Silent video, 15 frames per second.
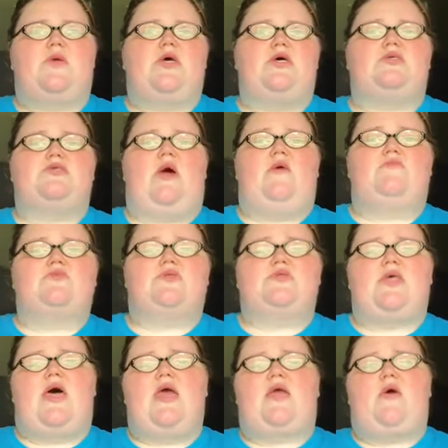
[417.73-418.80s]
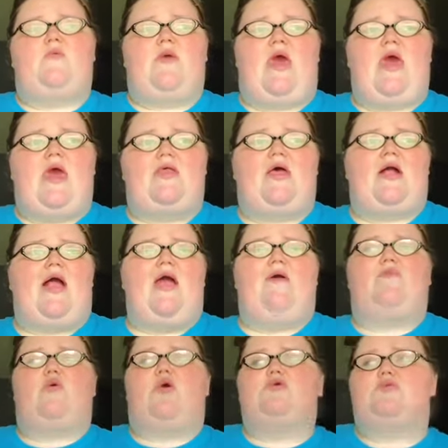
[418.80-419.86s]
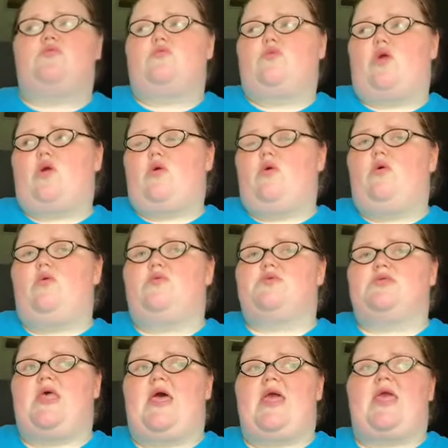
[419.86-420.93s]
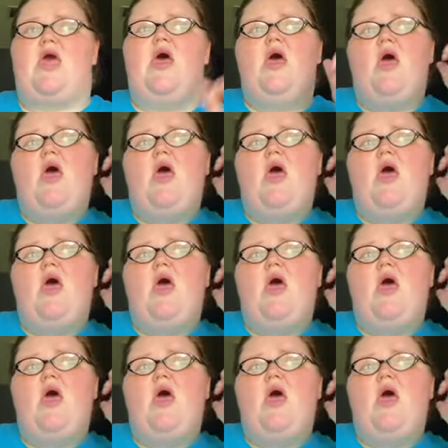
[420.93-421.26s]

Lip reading: because I was just like, okay, like, I have crushes on girls, like,